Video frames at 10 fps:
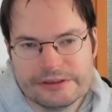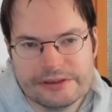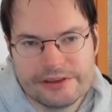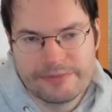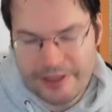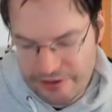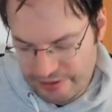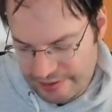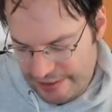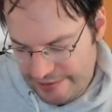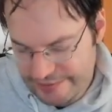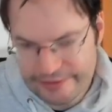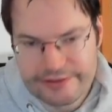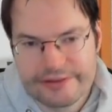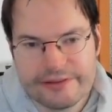special
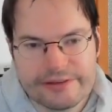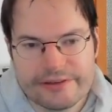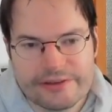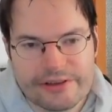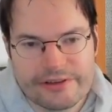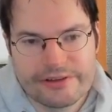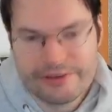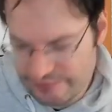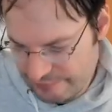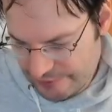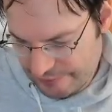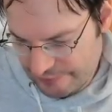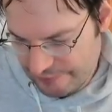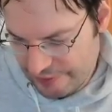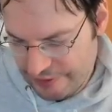cases, such as one of
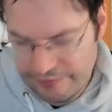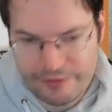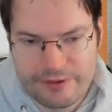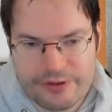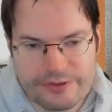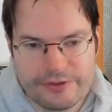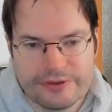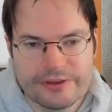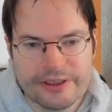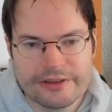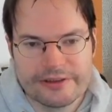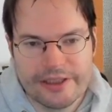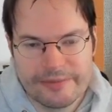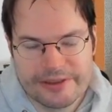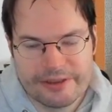the very first data
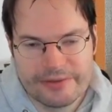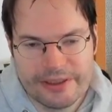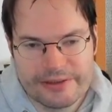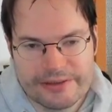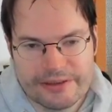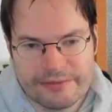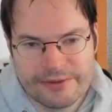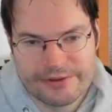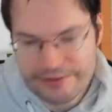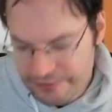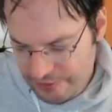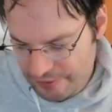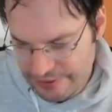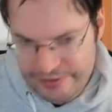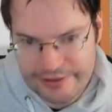types that we had seen was this
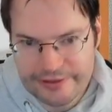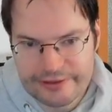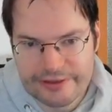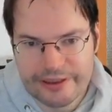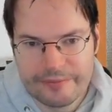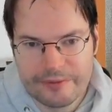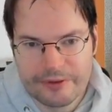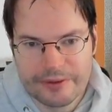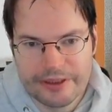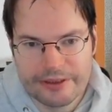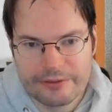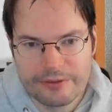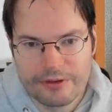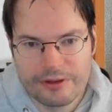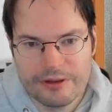choice data type, where we had
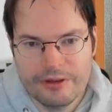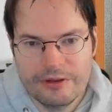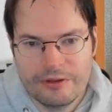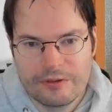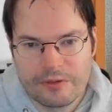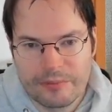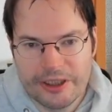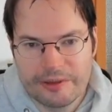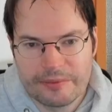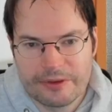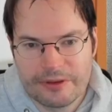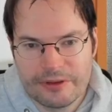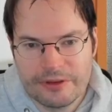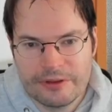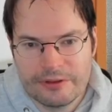rock or paper
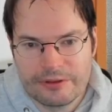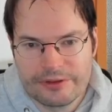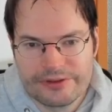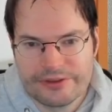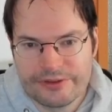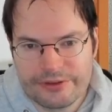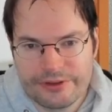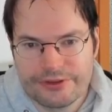or scissors.